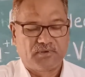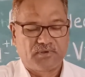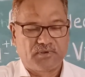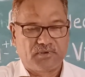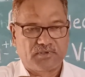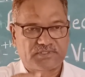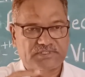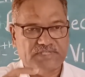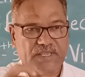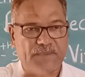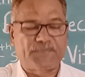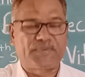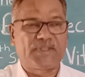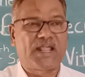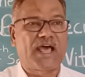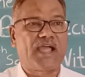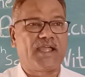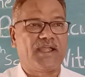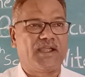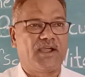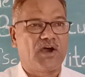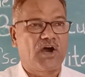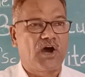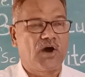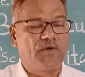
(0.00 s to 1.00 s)

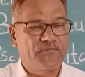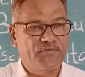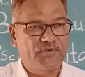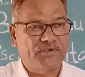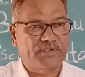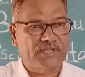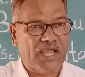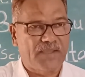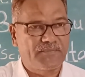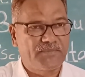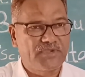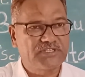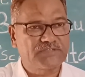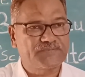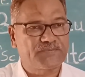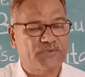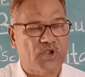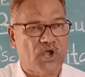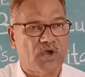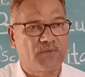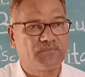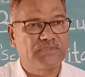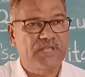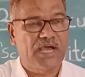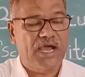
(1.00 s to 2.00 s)
supply of vitamins
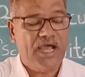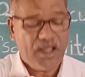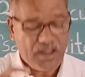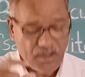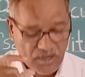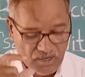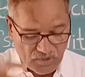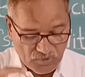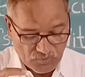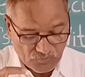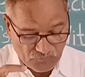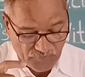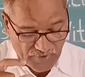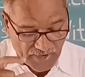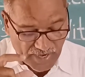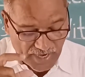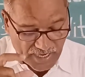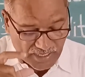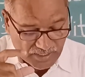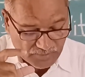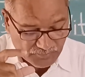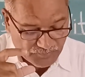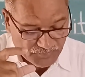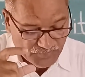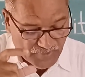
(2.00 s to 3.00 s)
from the
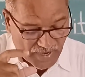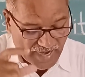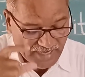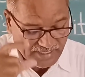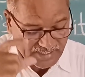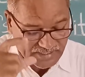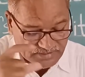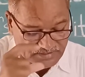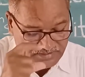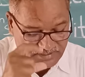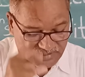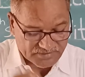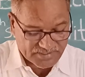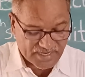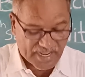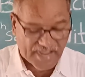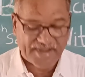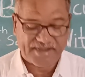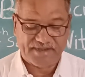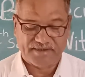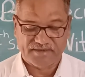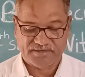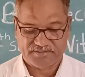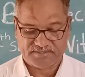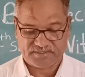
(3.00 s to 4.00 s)
well balanced
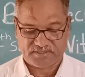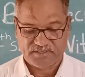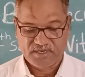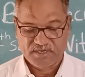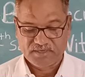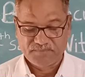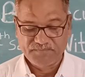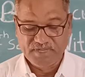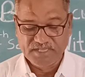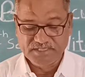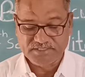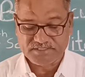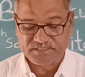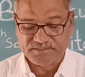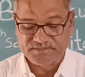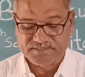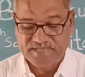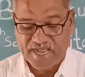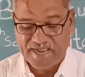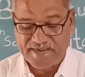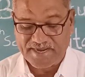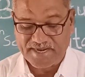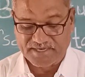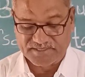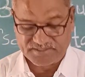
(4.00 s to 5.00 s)
diet means
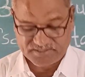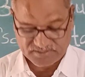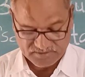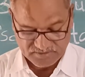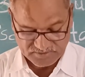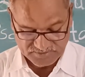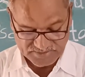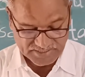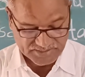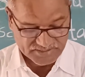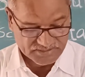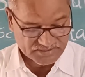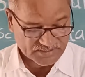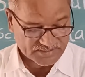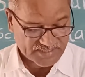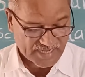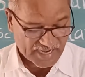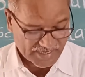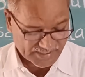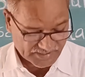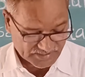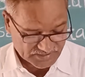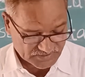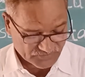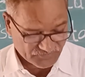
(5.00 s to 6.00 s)
diet, that is a
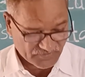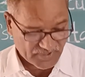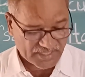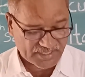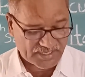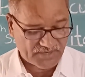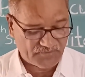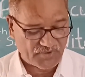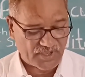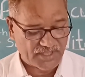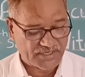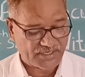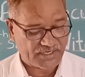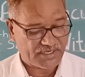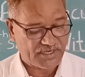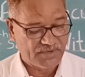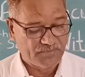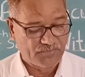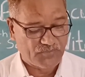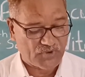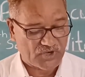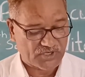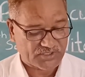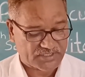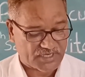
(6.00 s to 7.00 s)
diet is very
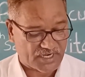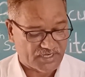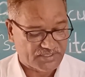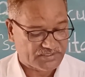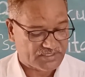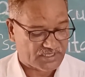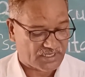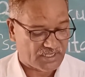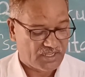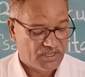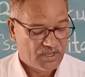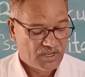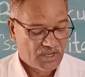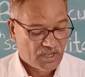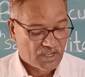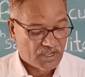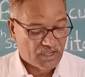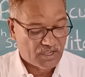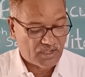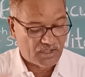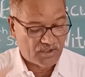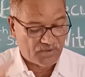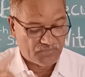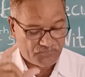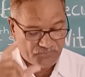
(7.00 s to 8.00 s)
important
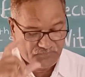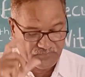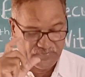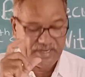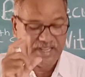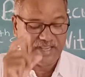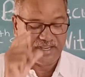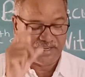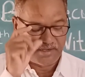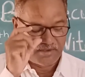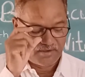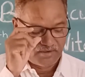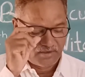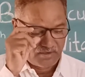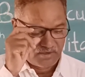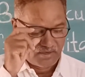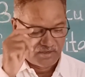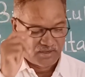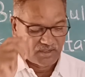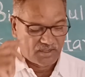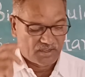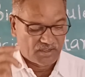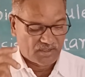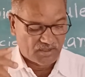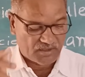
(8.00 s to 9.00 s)
play
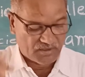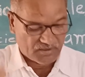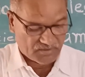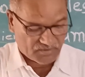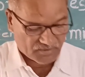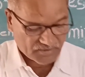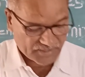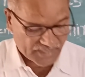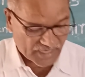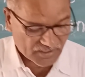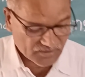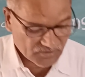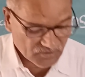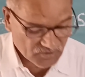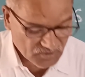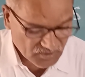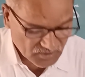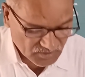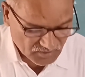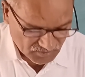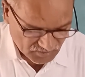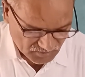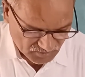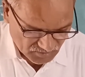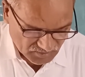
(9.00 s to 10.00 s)

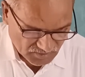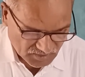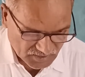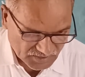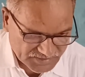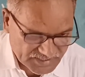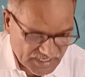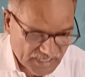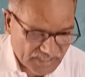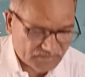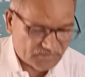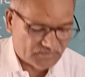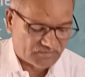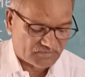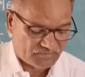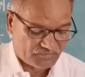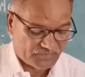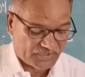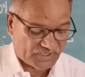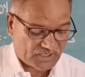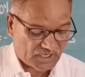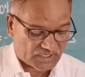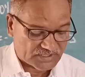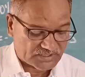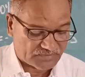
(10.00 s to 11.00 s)
can done
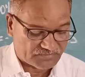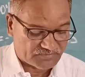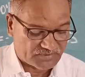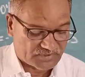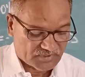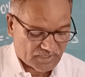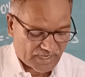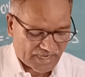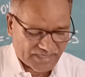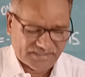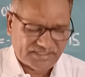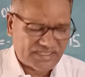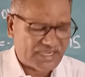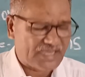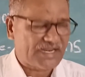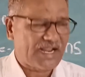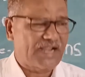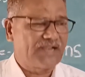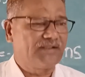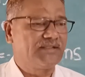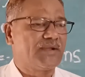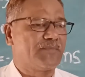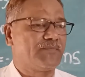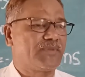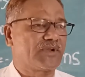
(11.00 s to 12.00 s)
because of, and there
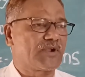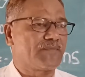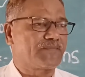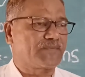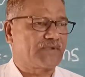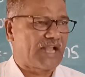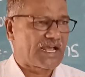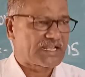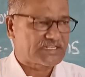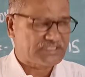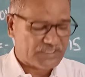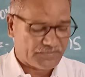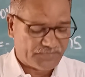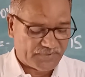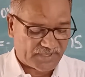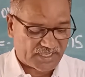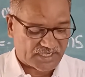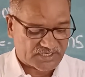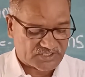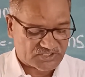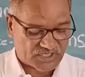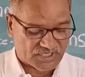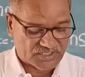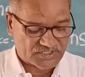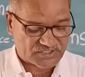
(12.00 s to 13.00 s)
are number of
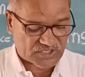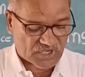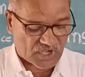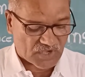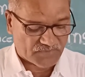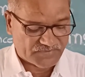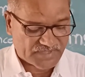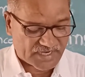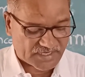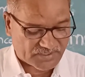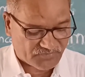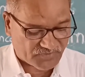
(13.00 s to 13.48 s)
classifications of that